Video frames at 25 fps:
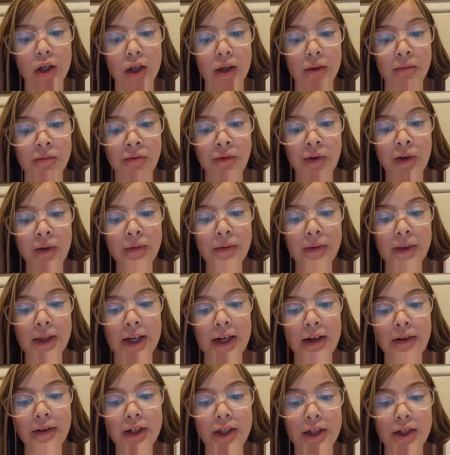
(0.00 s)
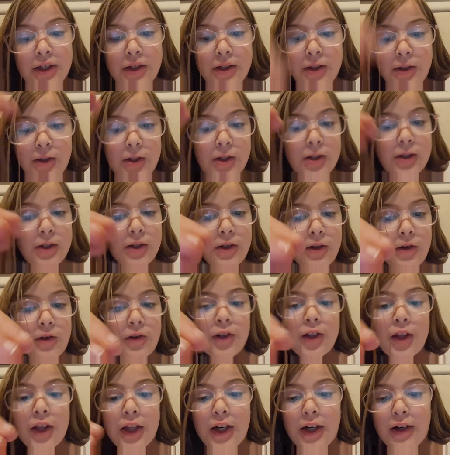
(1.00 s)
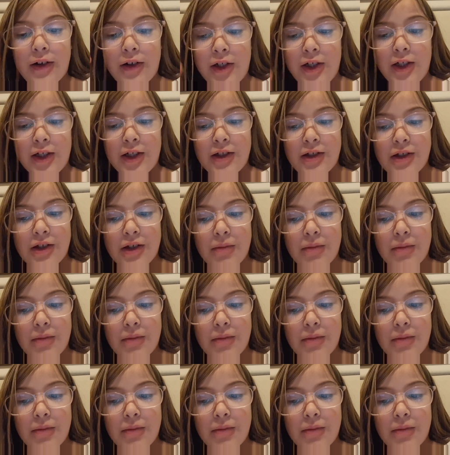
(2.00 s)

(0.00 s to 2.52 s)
if, of Therian hunters, all Therians,